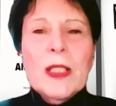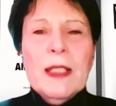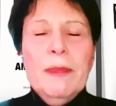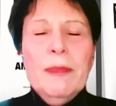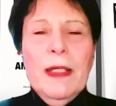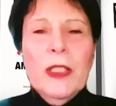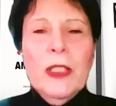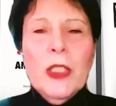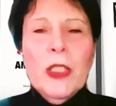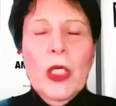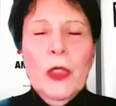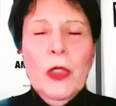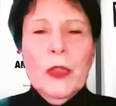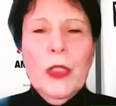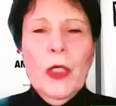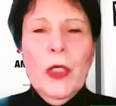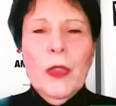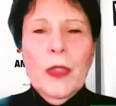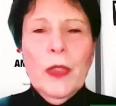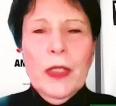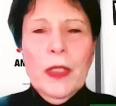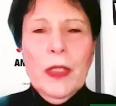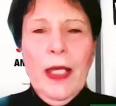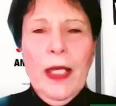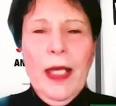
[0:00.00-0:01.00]
men don't know
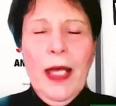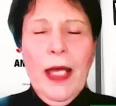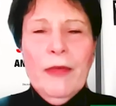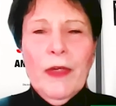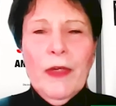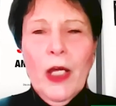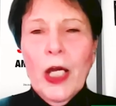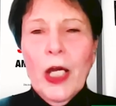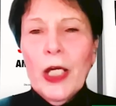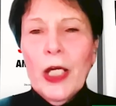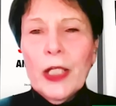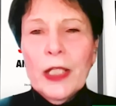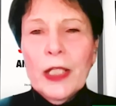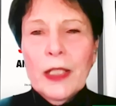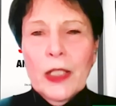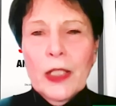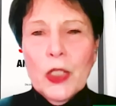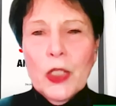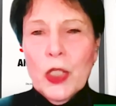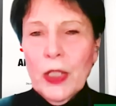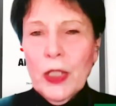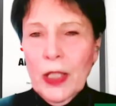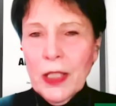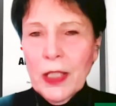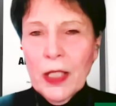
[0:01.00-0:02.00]
that they have a heart
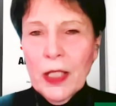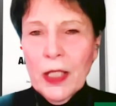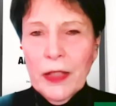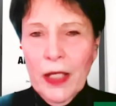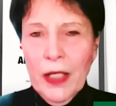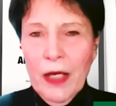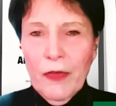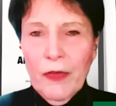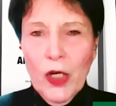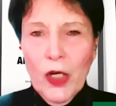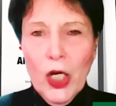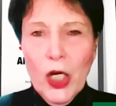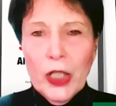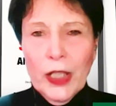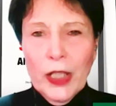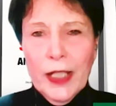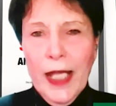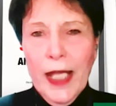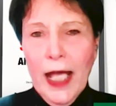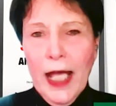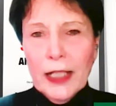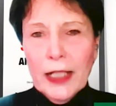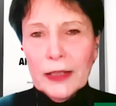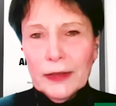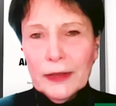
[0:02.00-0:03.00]
condition until they have a heart attack.